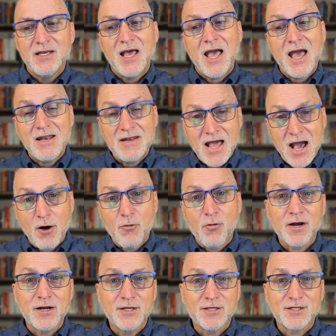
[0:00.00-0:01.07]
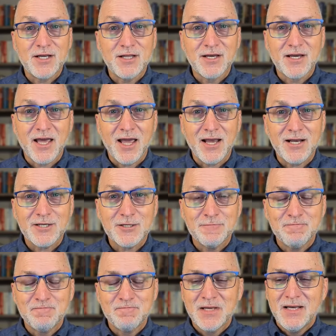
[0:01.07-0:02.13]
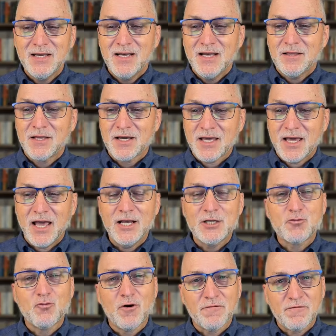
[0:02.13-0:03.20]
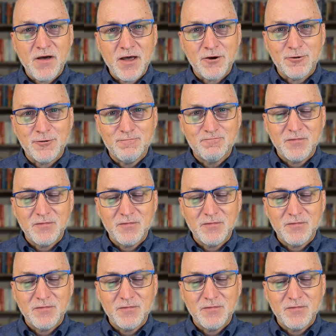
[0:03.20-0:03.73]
And now we're going to see the kings. The kings will fail.